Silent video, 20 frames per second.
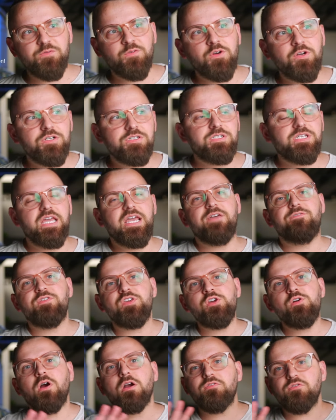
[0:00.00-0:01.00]
first, if
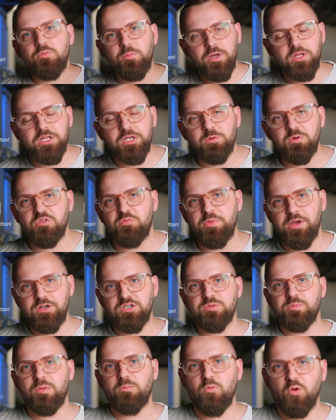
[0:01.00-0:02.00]
you are familiar with
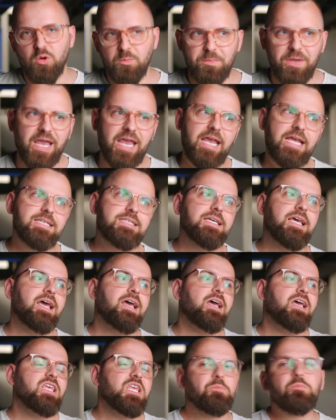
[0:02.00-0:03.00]
Benjamin Moore paint,
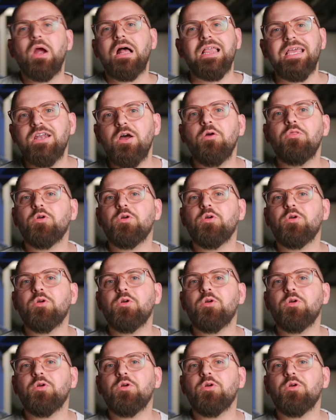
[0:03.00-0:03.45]
you probably know